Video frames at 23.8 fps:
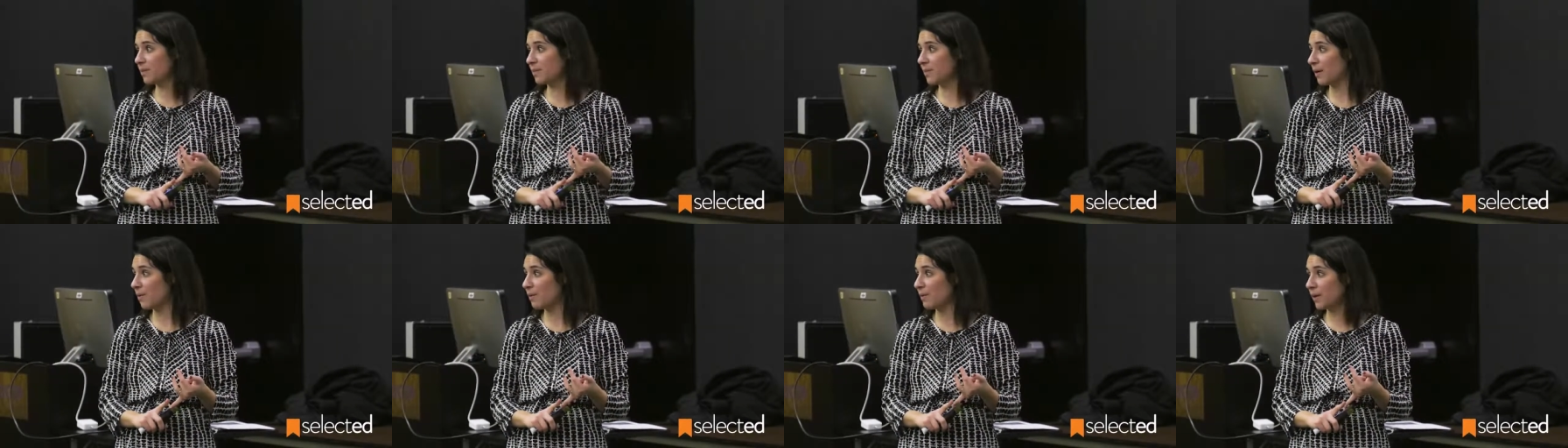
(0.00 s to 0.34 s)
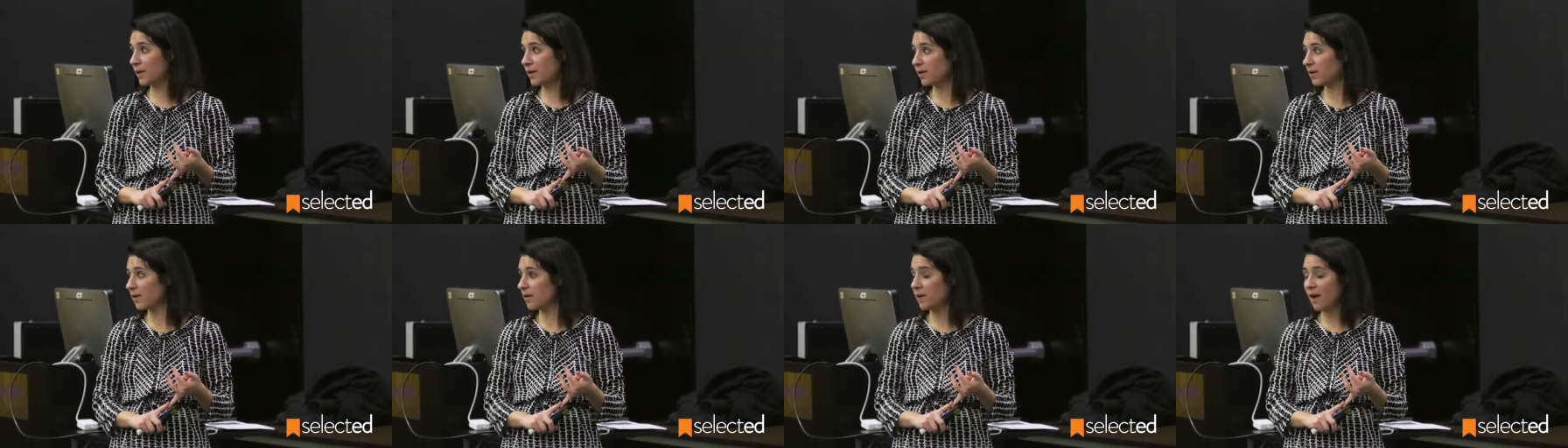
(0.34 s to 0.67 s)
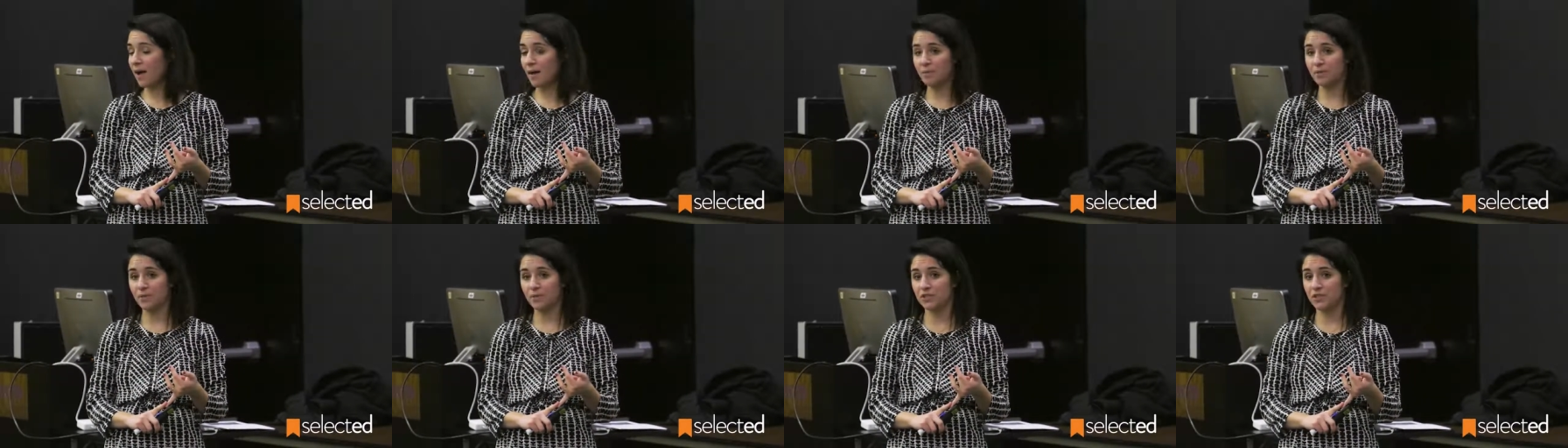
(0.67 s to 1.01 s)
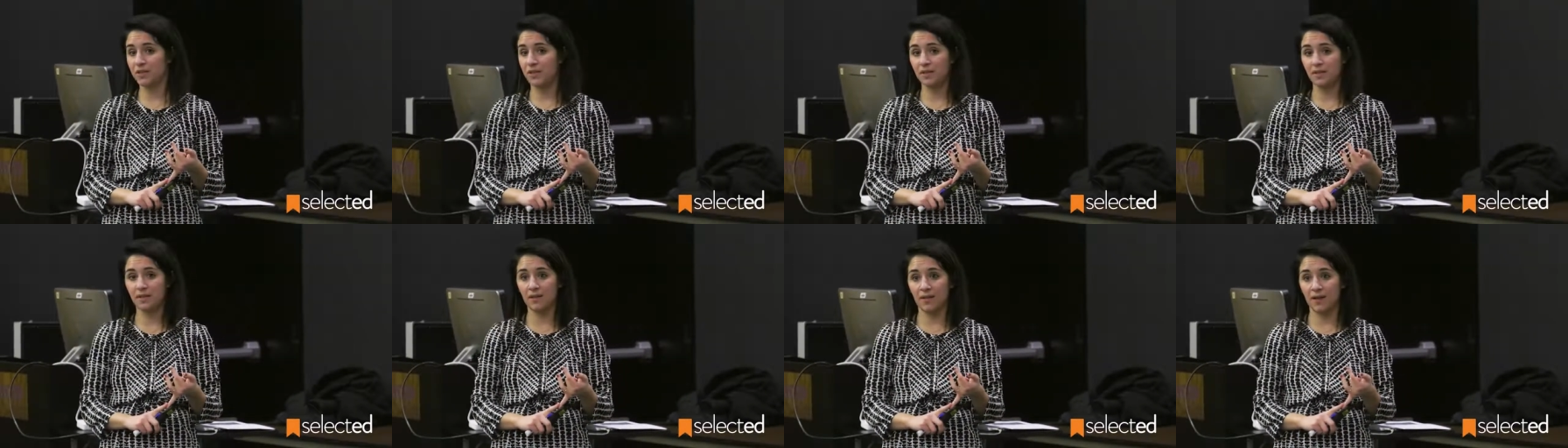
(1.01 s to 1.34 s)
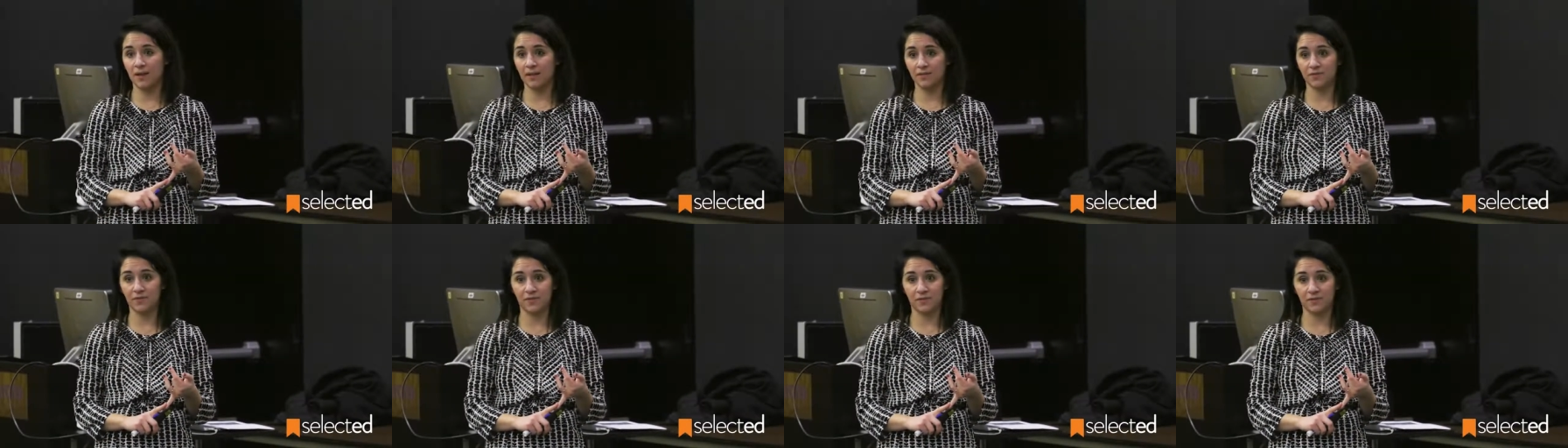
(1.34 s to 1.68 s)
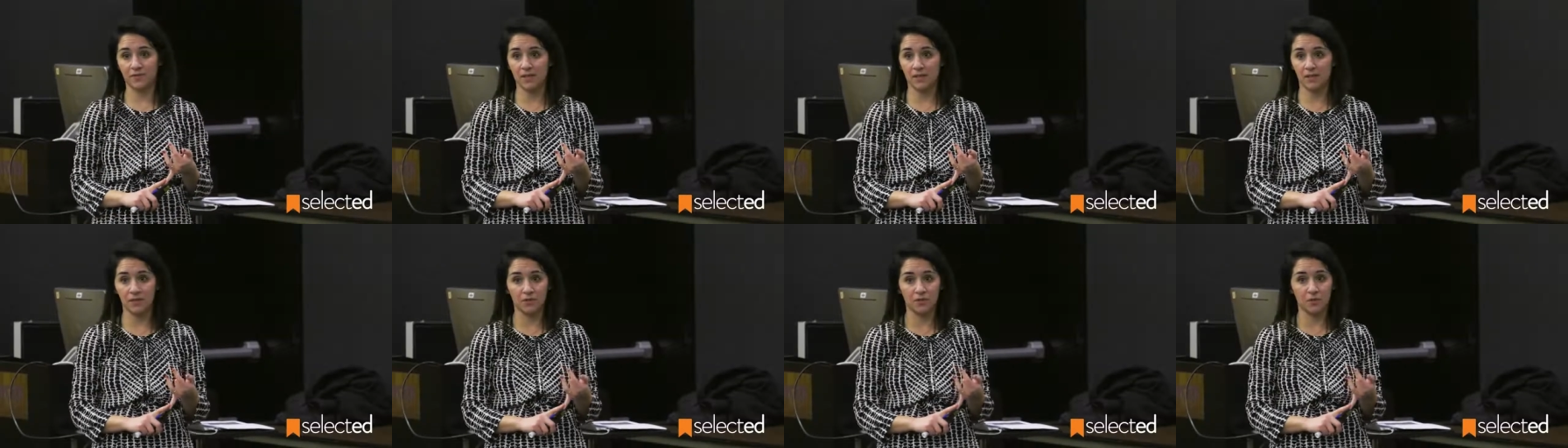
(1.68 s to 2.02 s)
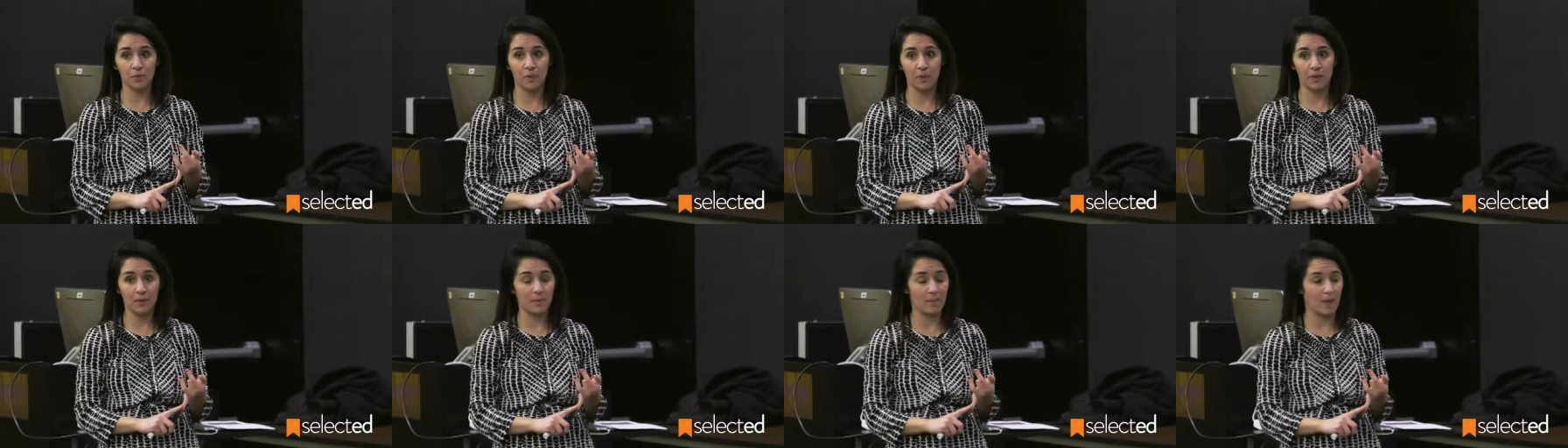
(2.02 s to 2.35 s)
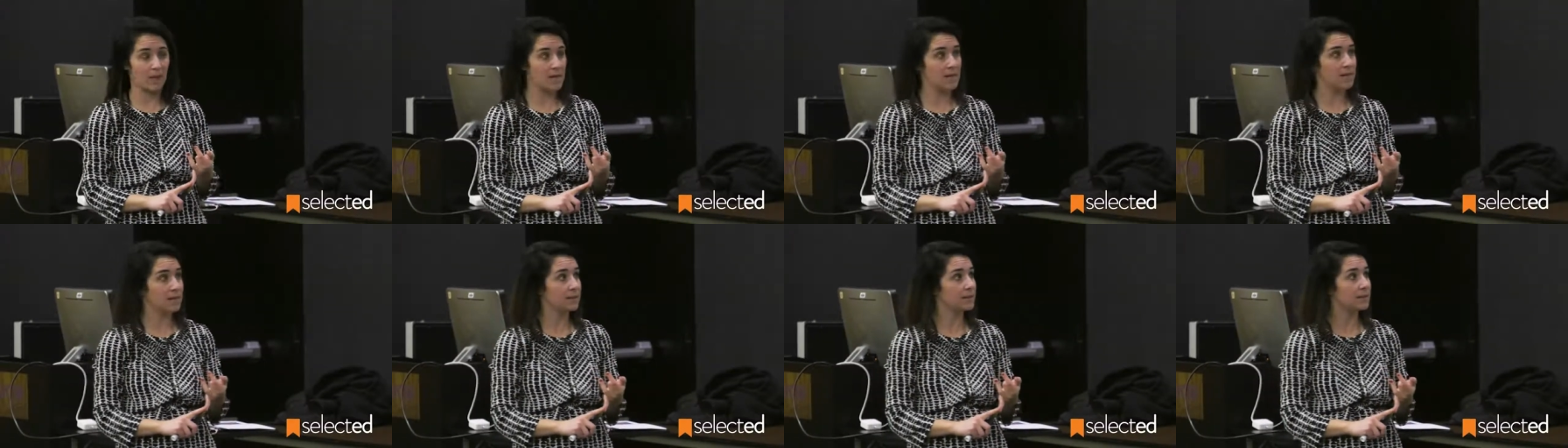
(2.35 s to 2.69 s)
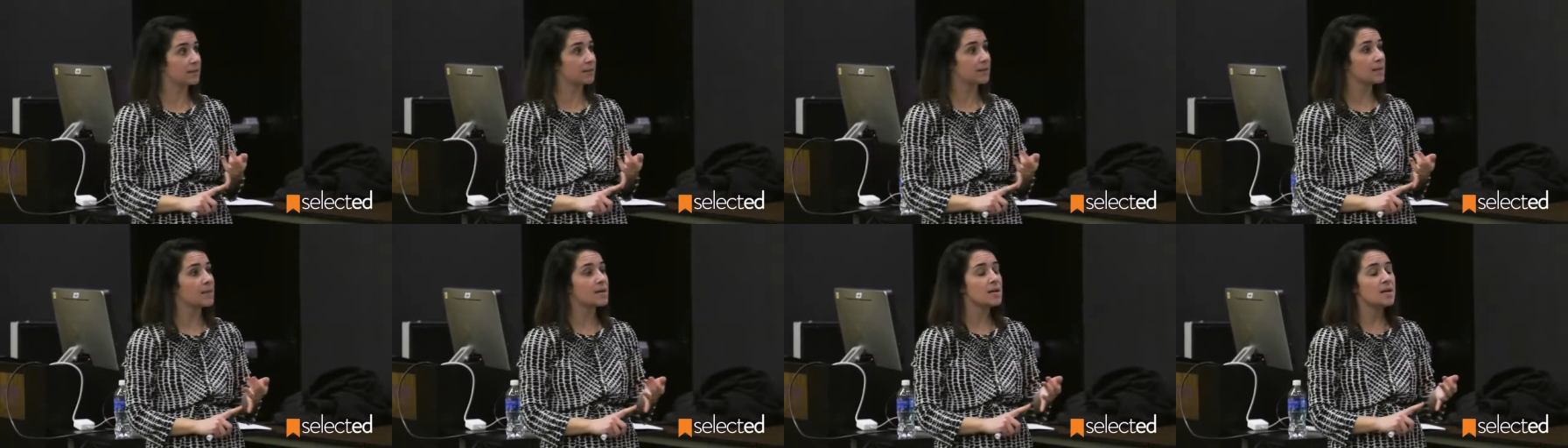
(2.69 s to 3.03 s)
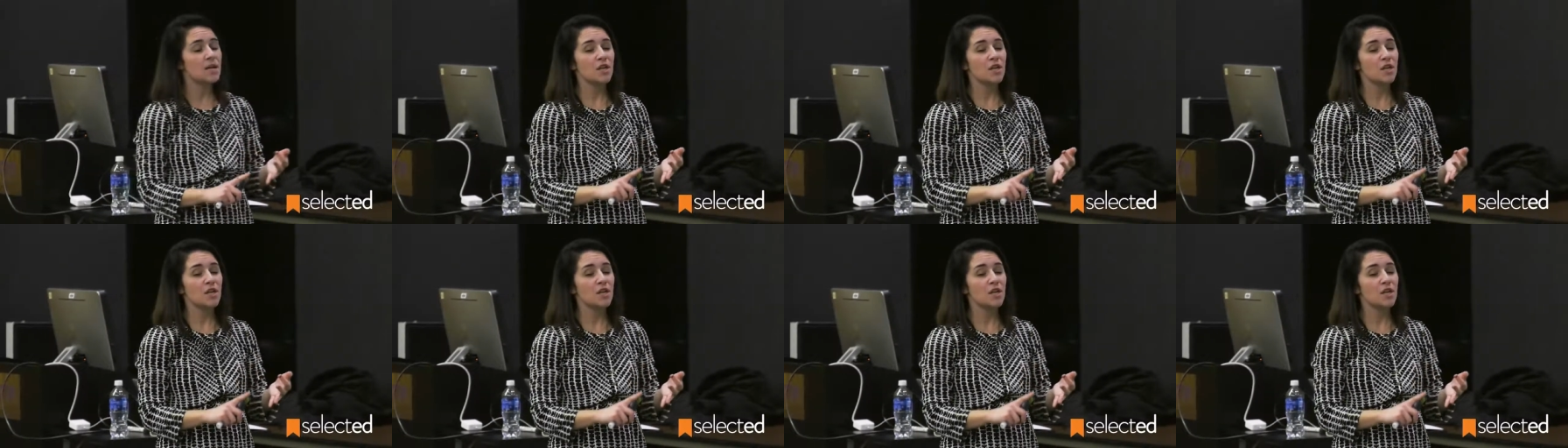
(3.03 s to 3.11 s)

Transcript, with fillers: about what you're accomplishing in the next 15 or 20 minutes.